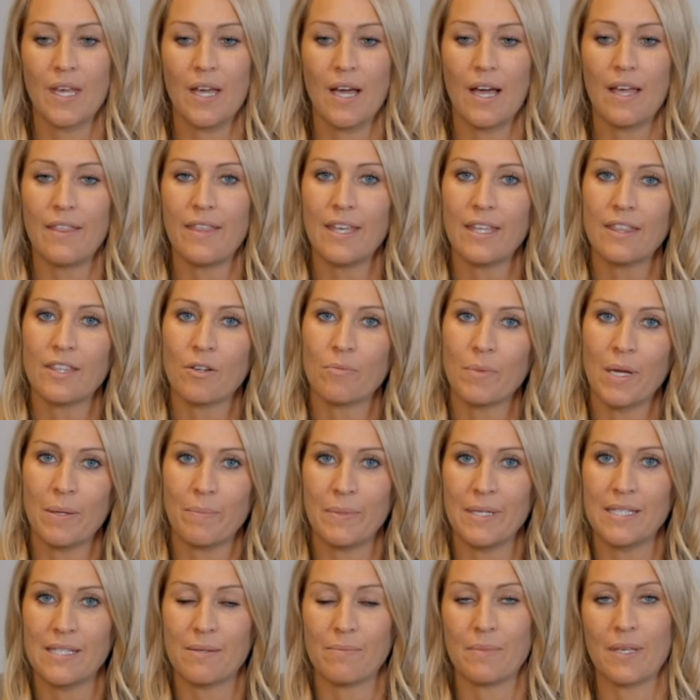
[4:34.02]
I think there might
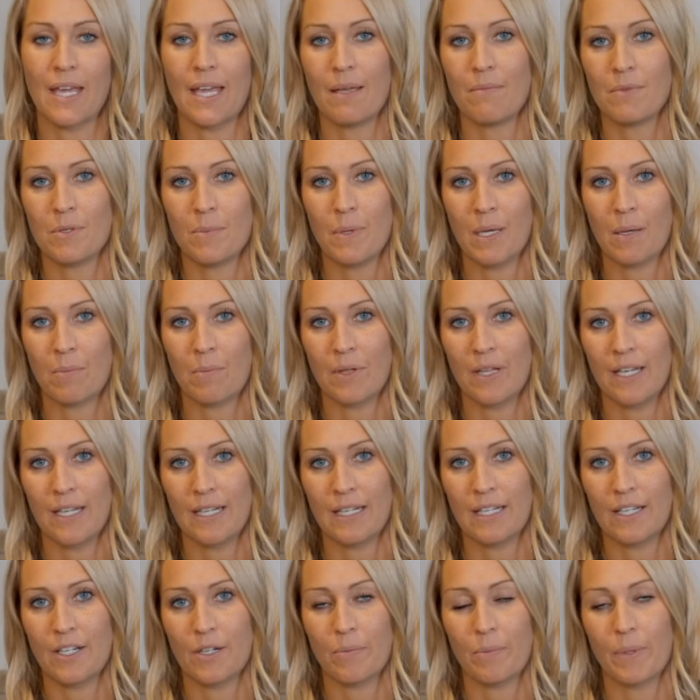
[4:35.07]
be some games being played
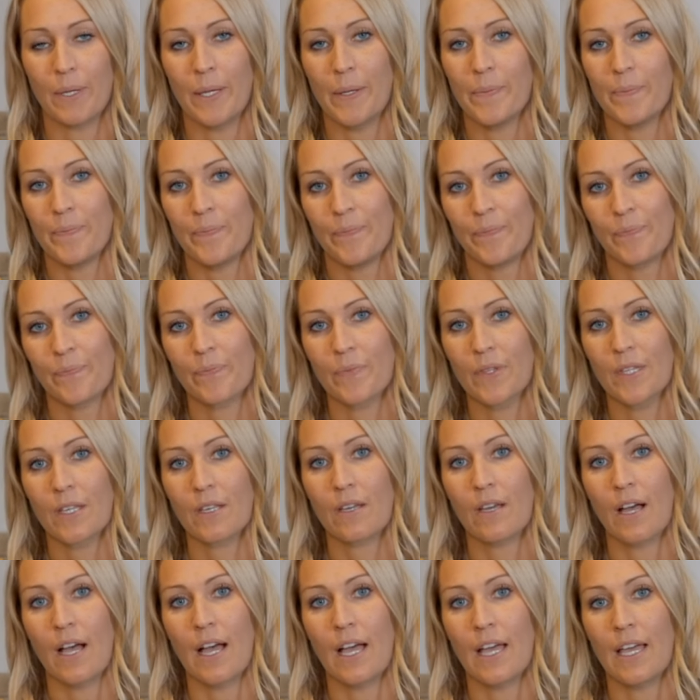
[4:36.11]
here, but
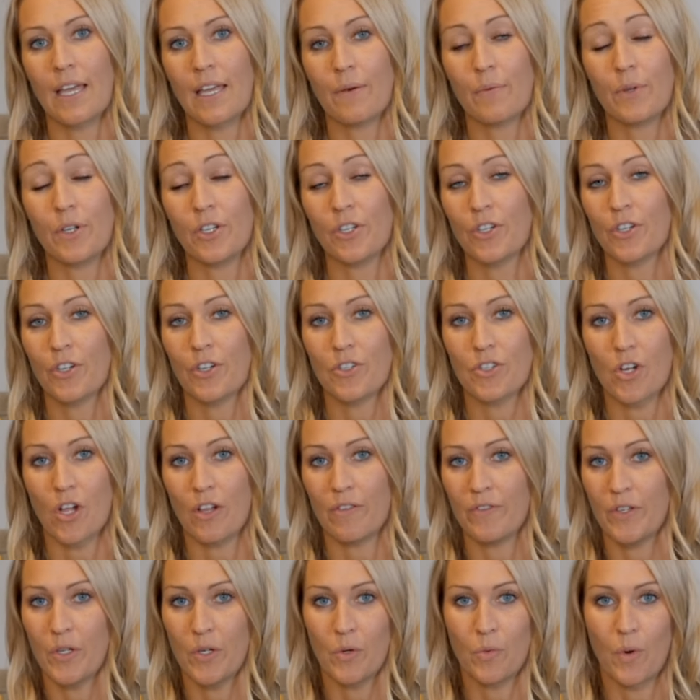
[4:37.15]
I would encourage all
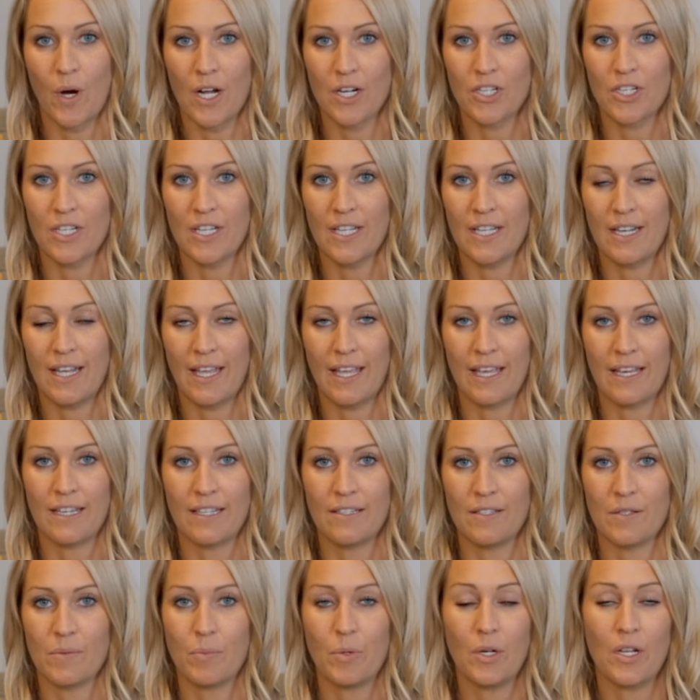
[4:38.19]
of you to watch it
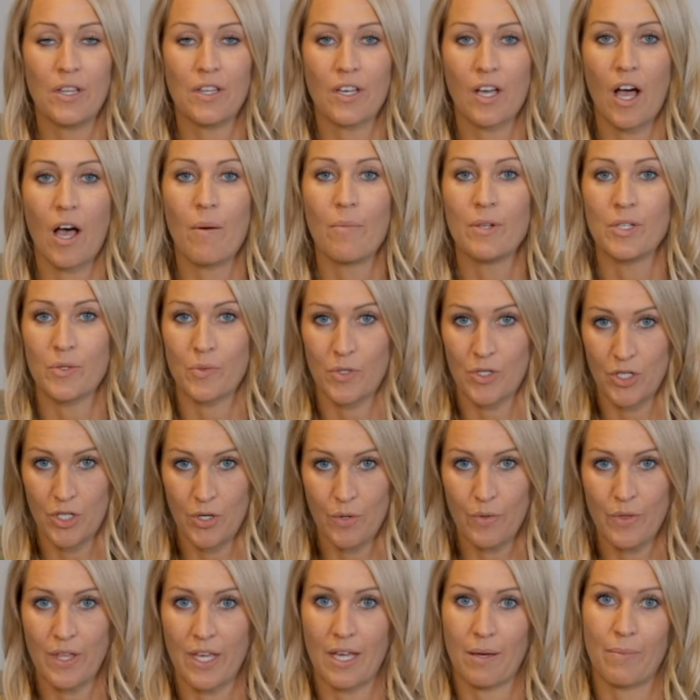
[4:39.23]
and put in the comments what you
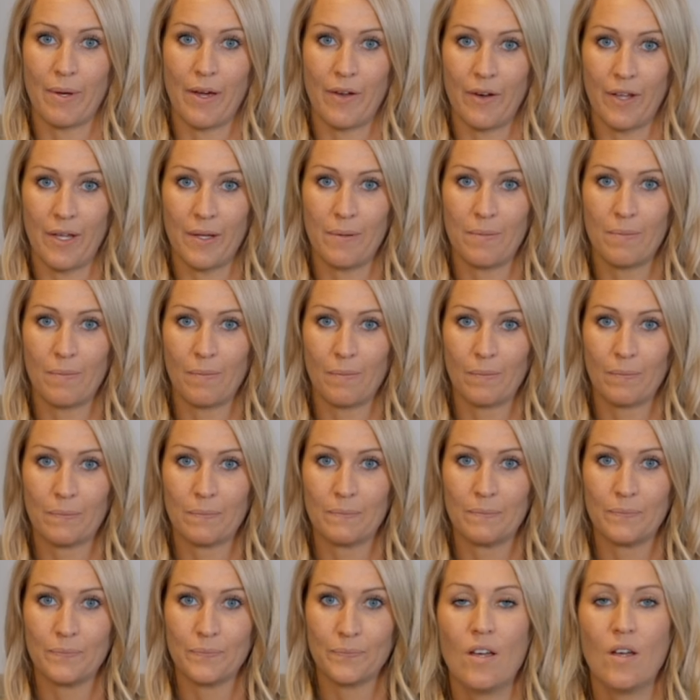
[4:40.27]
think about it.
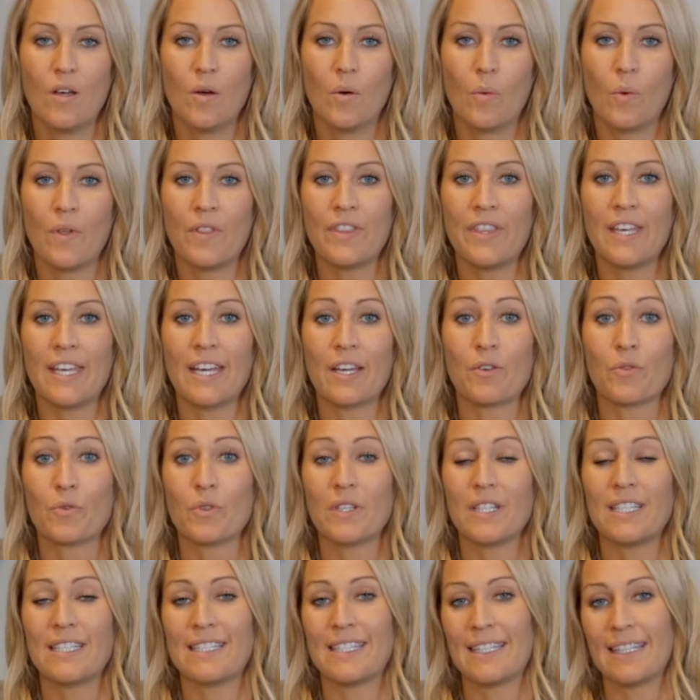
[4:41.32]
One thing I
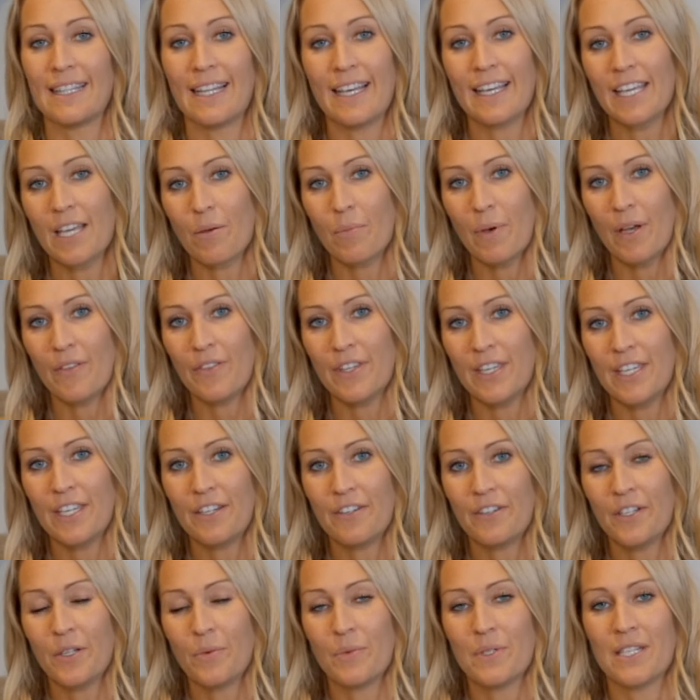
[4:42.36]
really didn't like about the
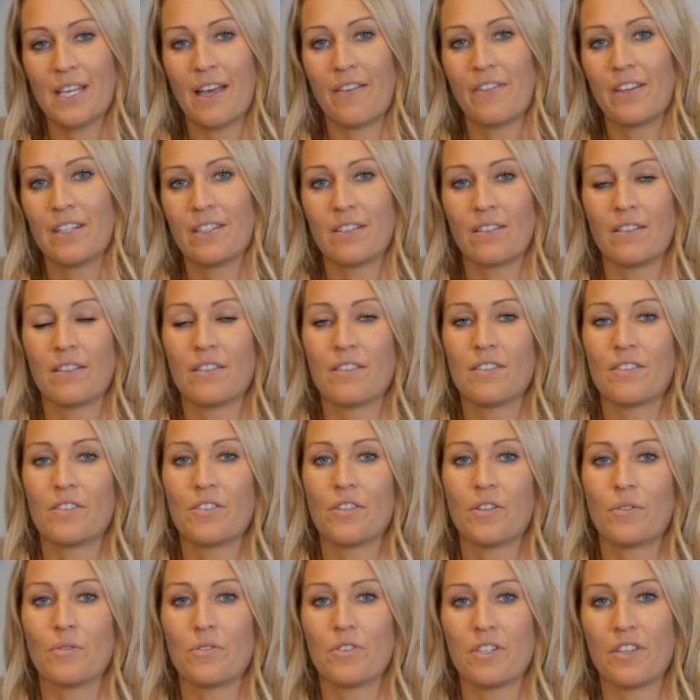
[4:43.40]
hearing was having to listen
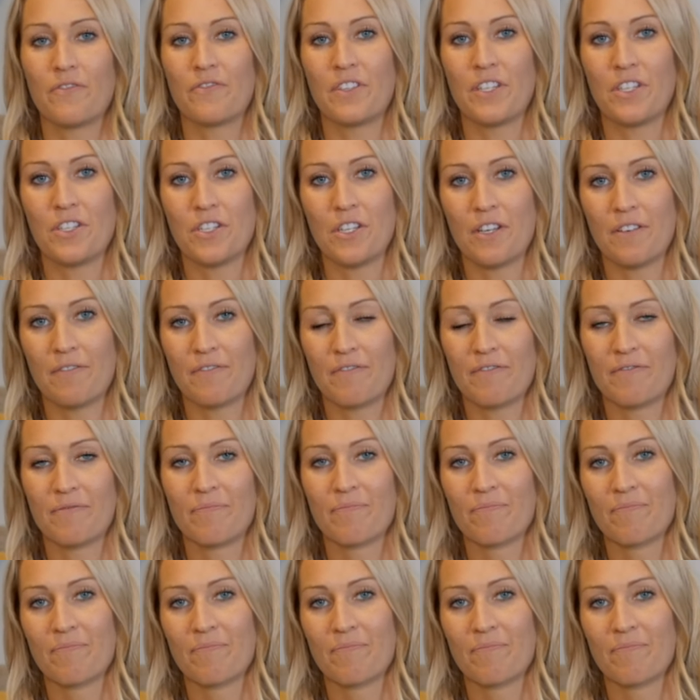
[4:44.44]
to Shifty Schiff